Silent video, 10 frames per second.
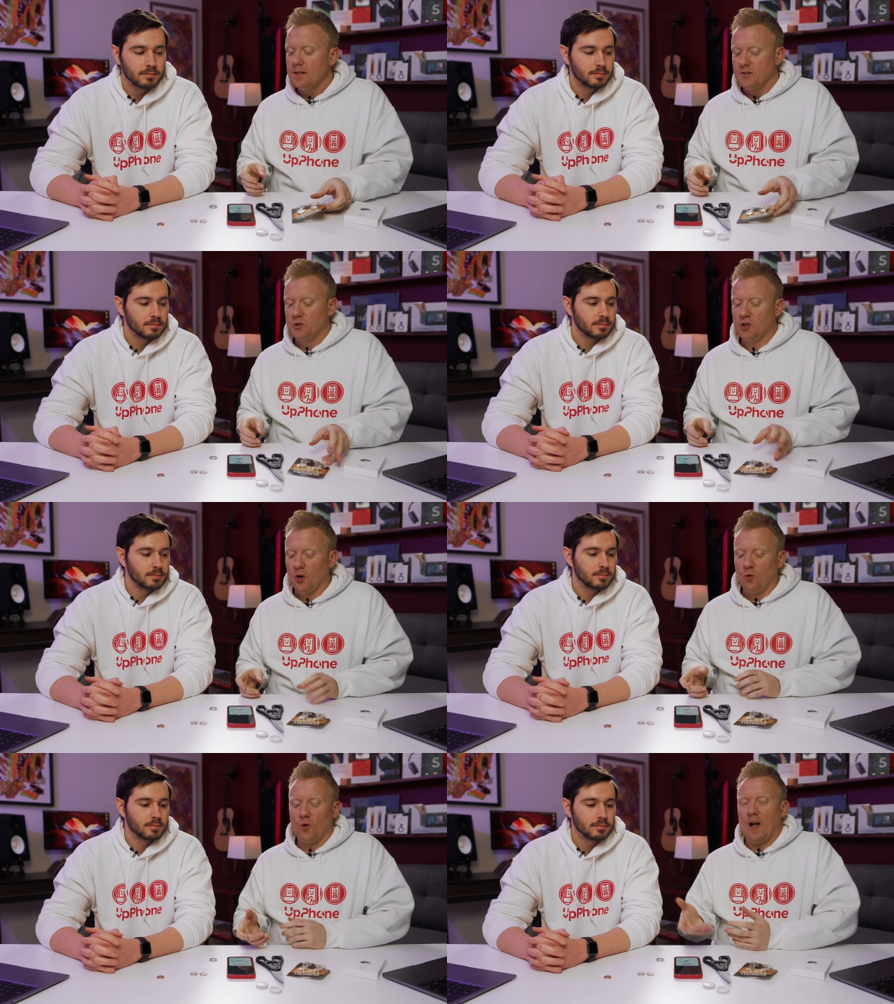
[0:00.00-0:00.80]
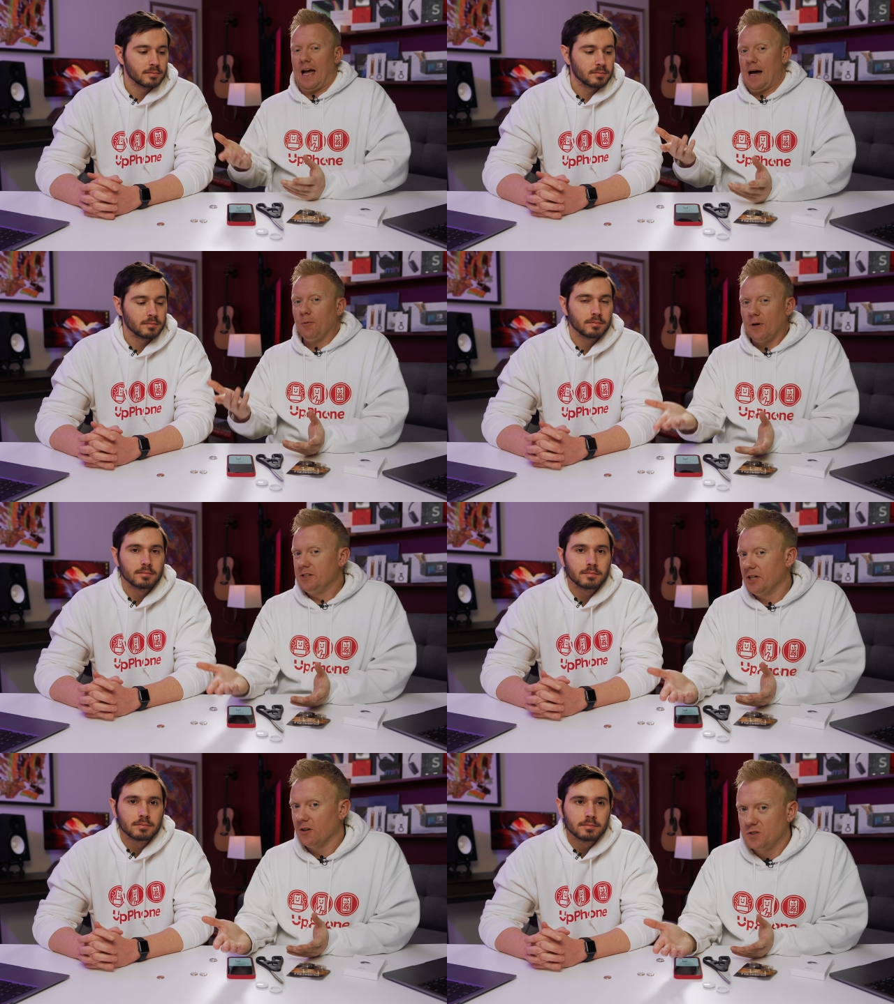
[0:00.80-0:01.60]
Speaker 1: So Apple
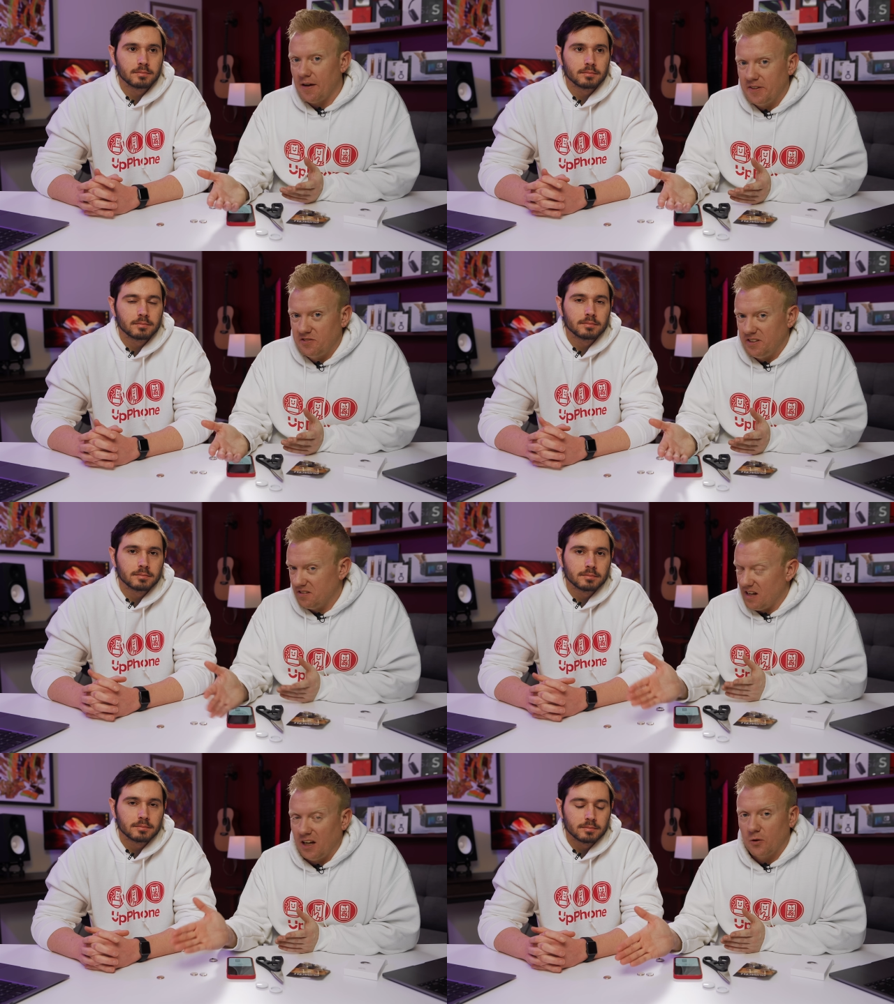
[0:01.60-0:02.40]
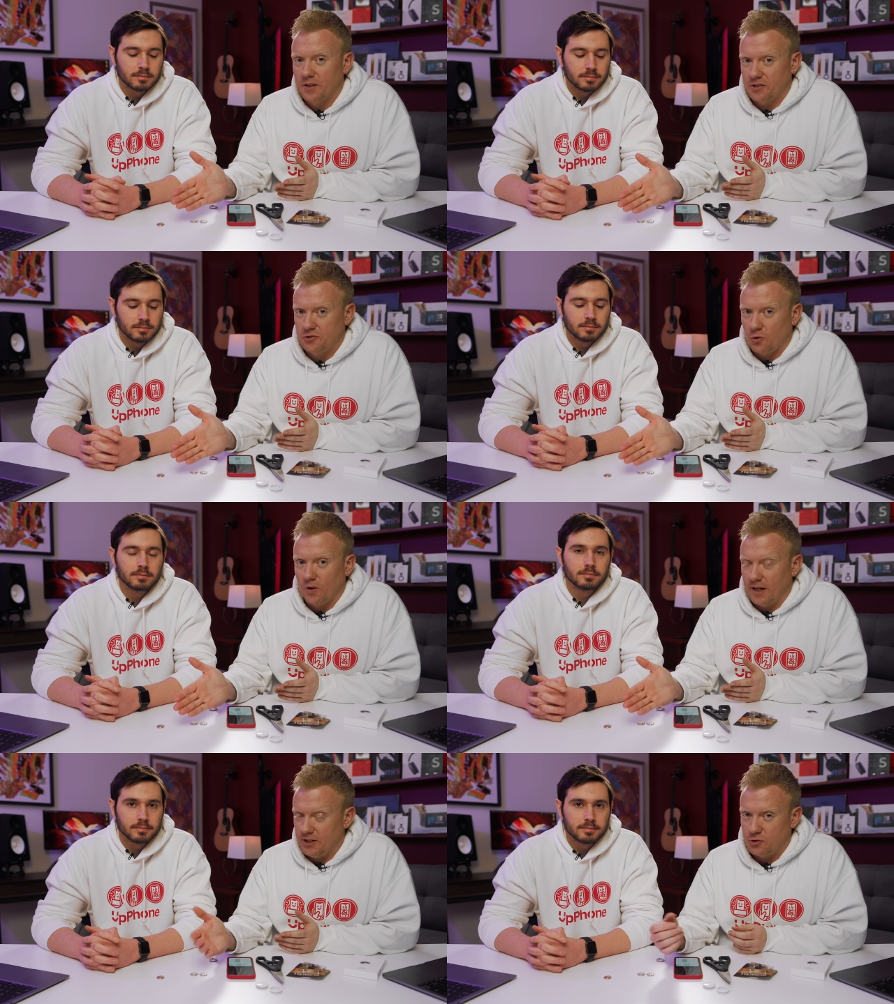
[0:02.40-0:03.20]
engineers obviously did not go to the
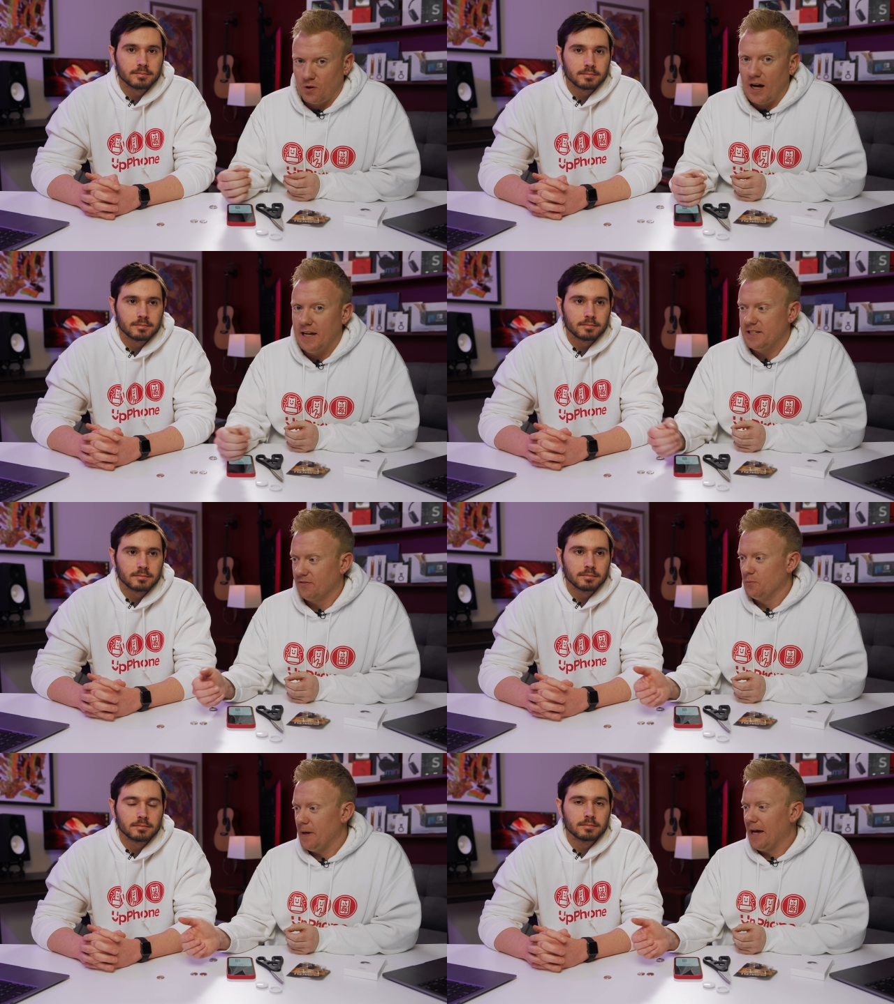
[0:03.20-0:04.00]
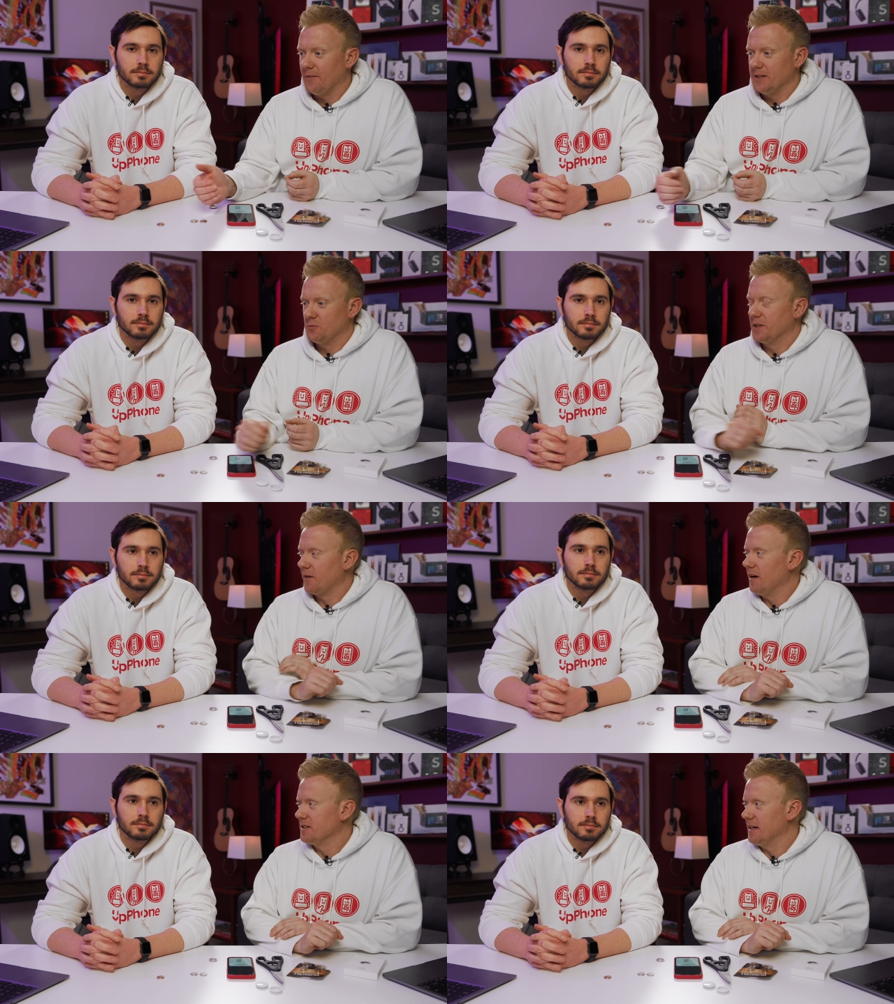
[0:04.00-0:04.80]
store and try different batteries with
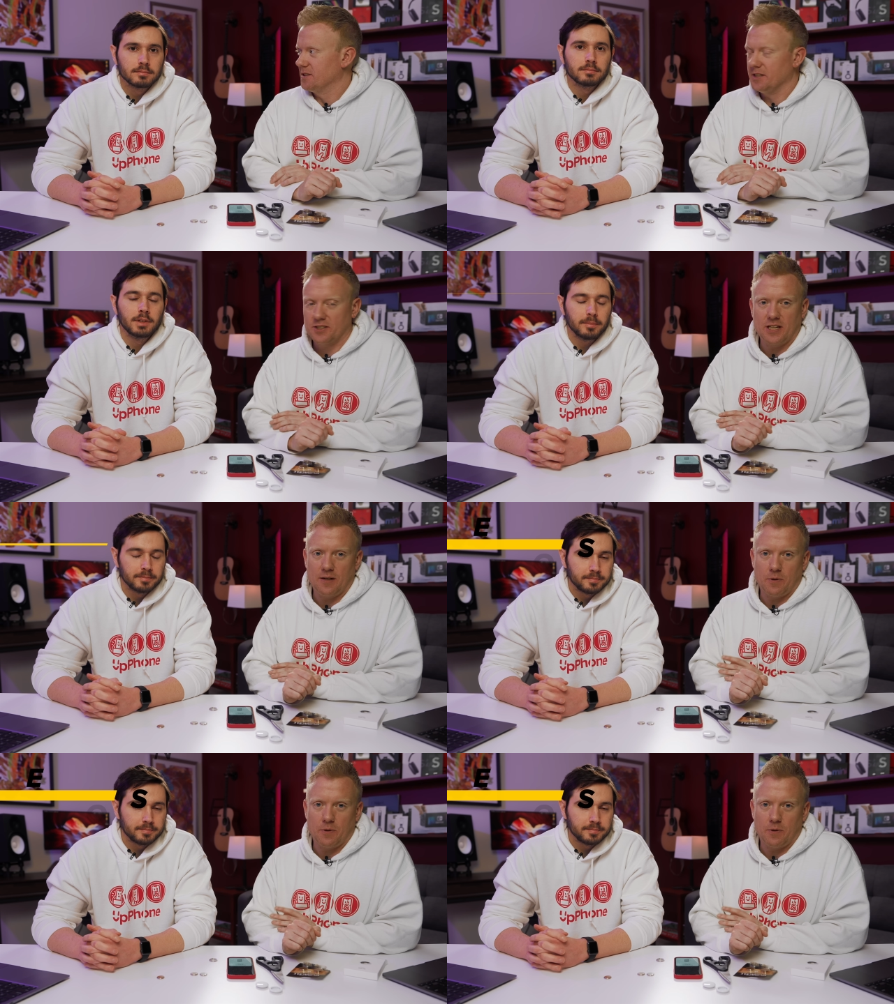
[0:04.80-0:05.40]
their AirTags. They just yep. got a